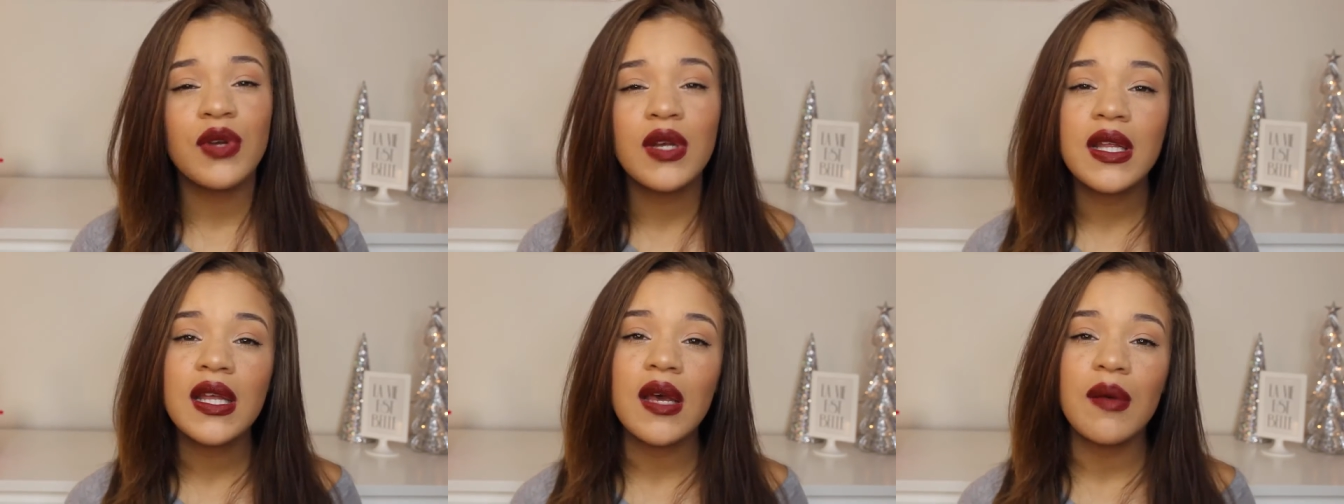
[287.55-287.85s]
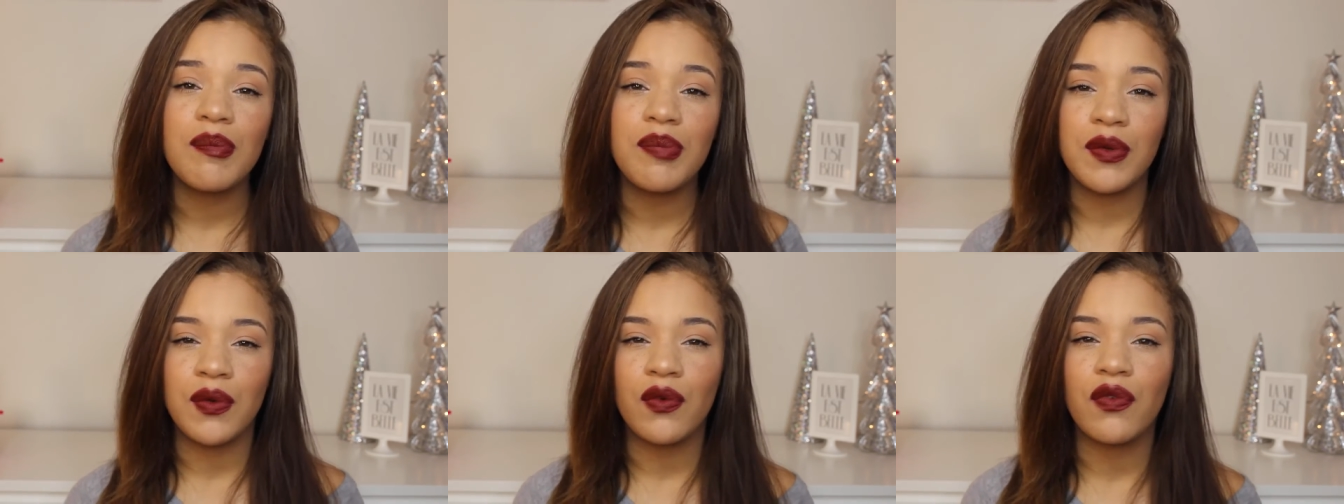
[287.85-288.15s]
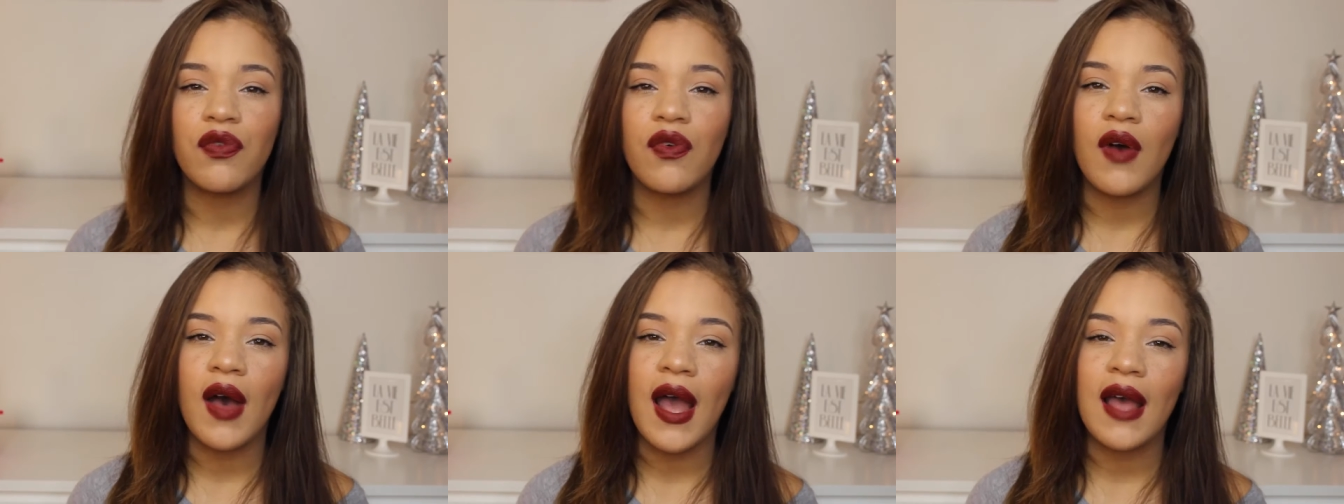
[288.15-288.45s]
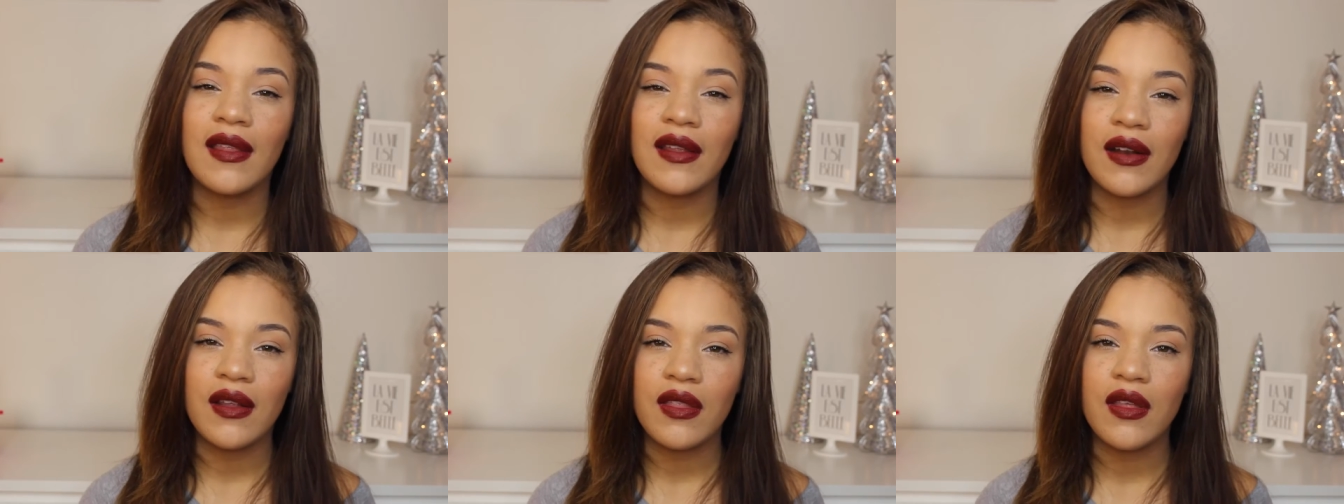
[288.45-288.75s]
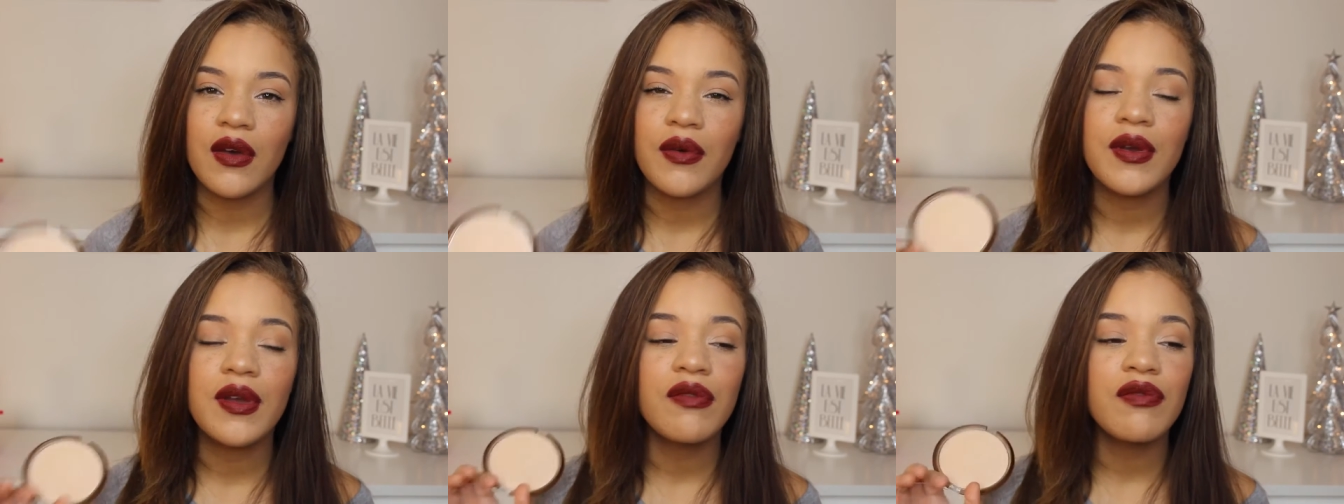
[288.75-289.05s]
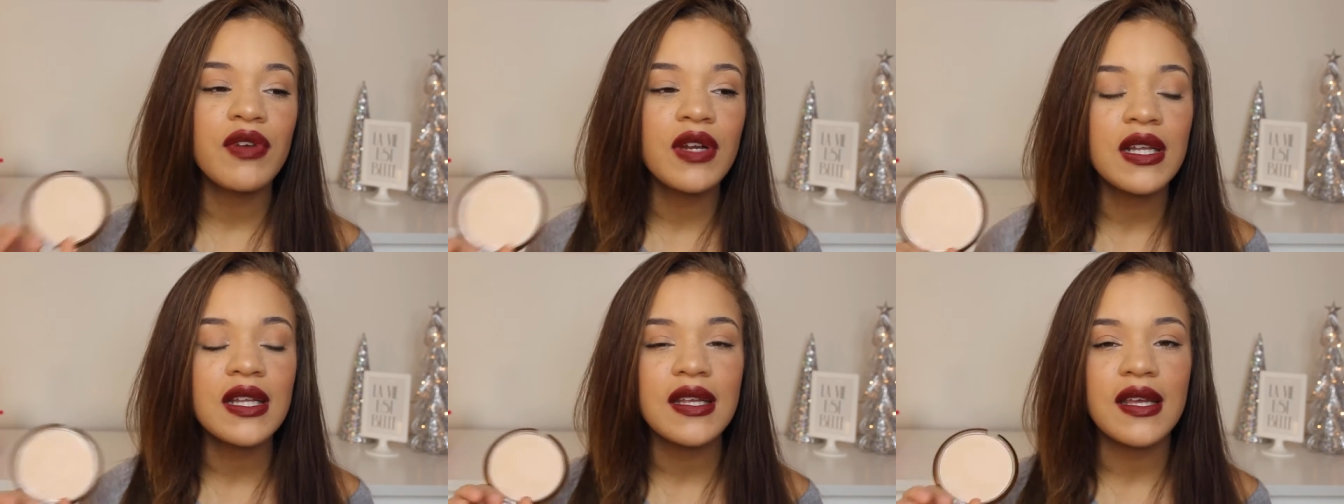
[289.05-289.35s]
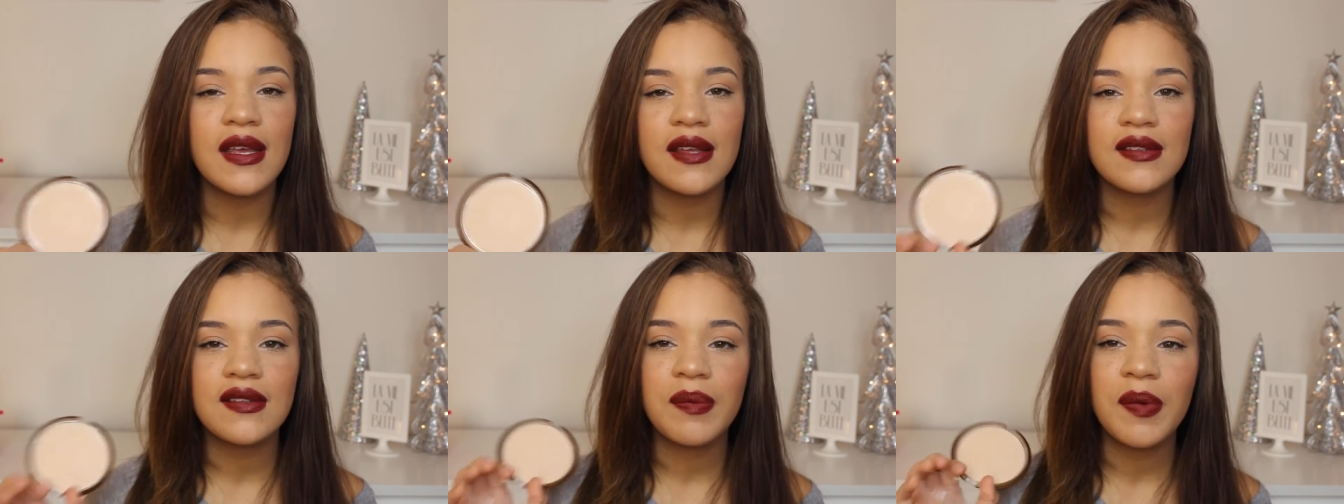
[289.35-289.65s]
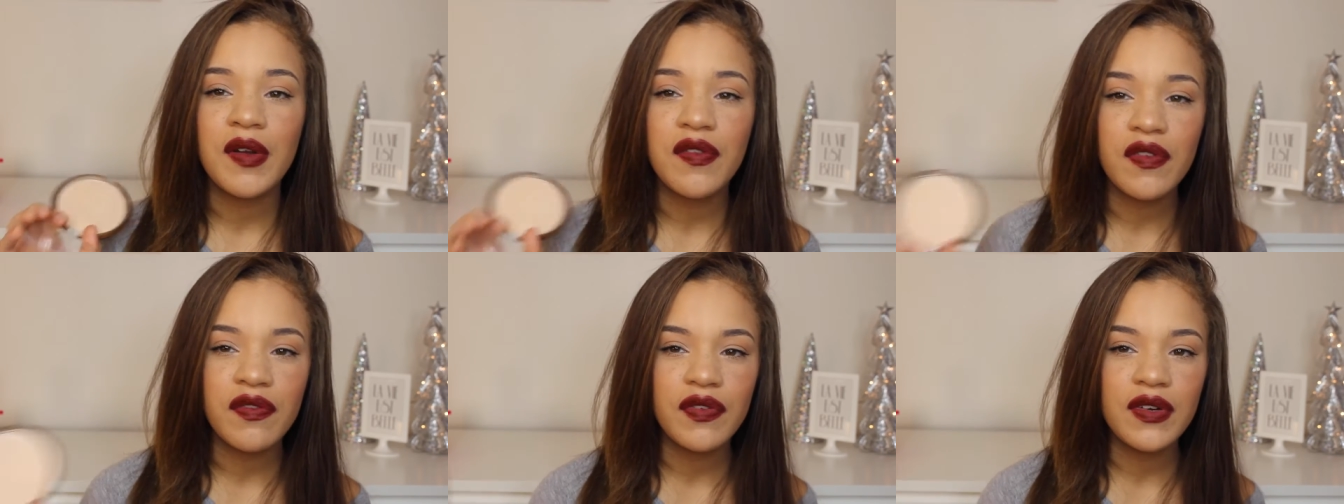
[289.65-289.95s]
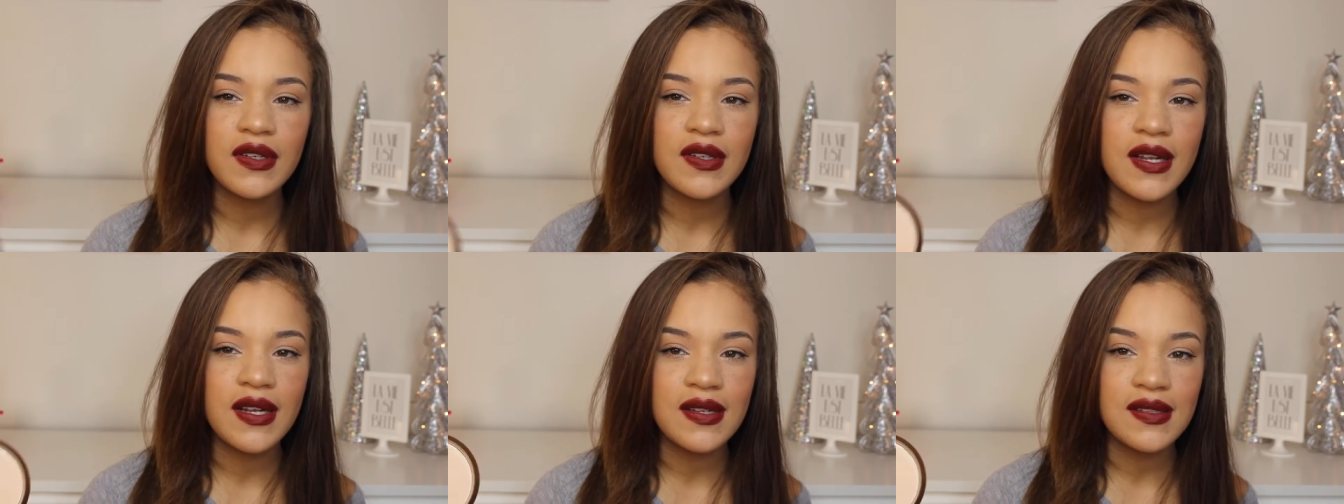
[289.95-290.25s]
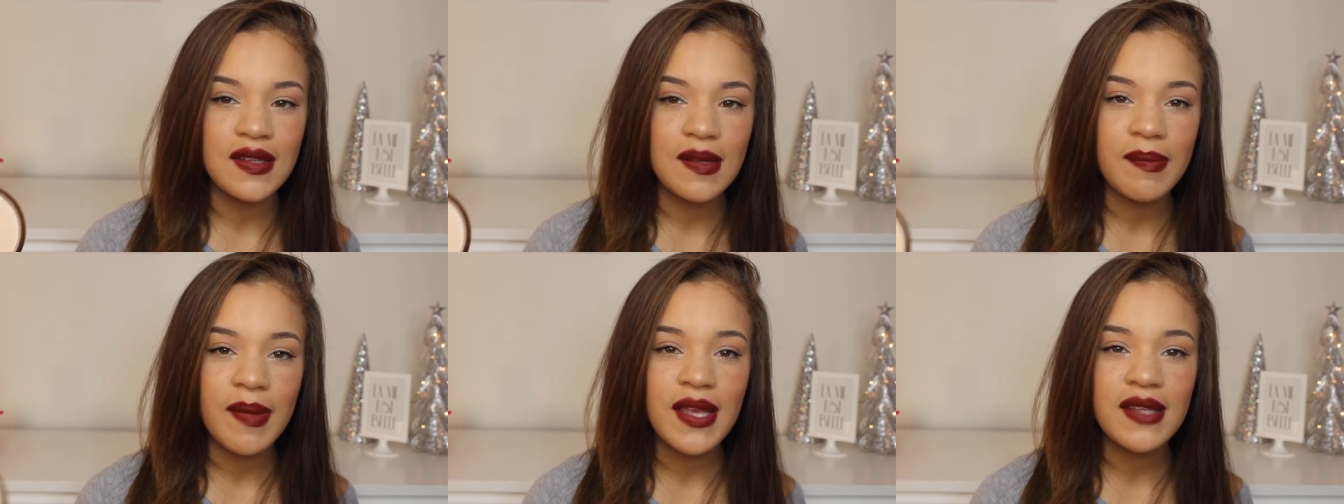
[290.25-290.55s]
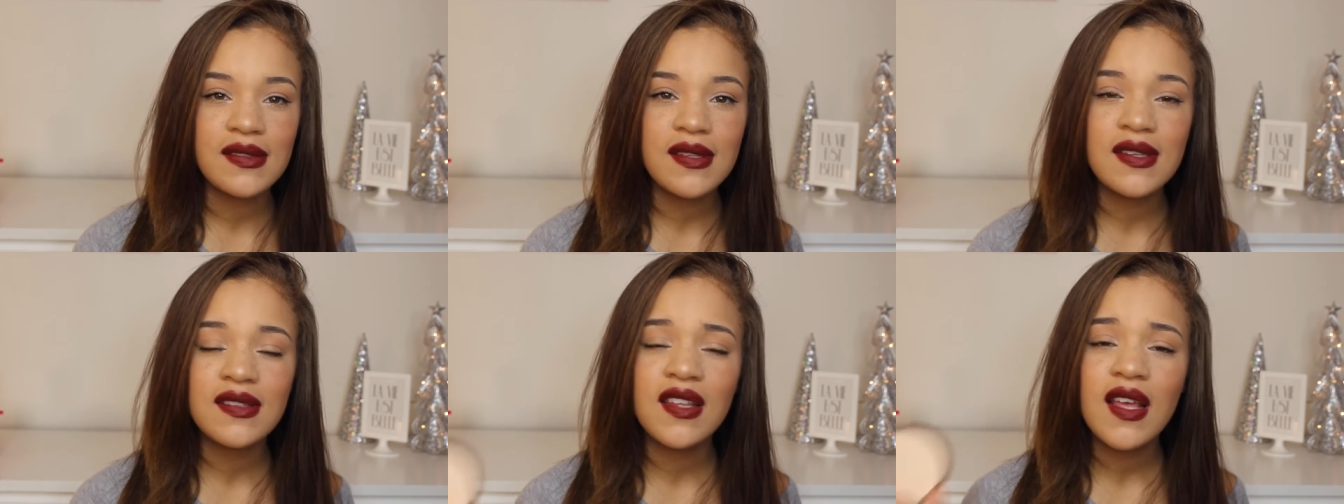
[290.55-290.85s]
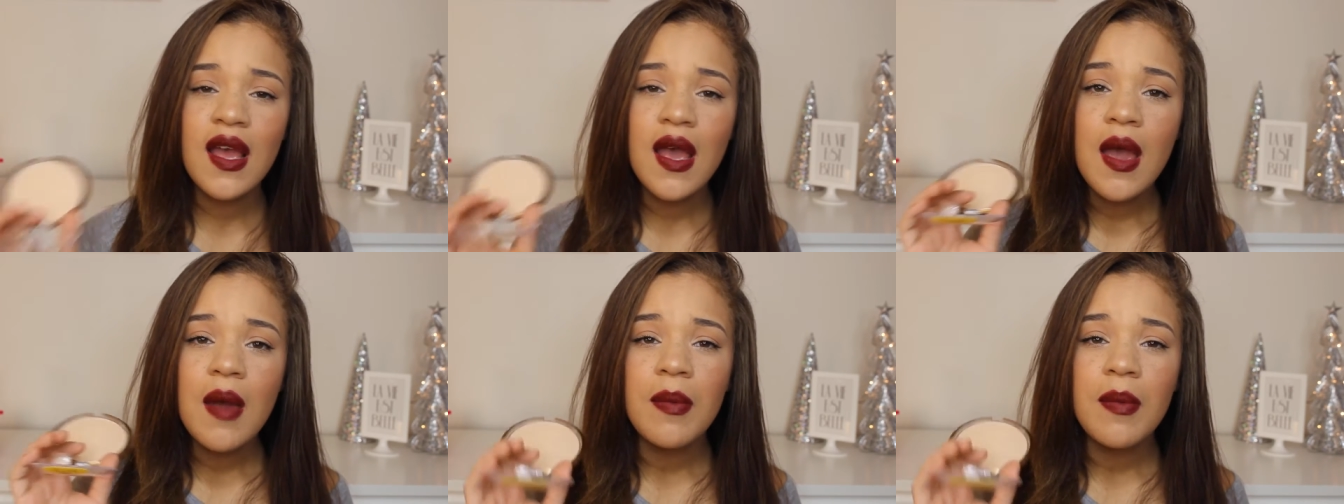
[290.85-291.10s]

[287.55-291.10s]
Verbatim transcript: really a beautiful highlighter though it really is perfect for day-to-day -day basis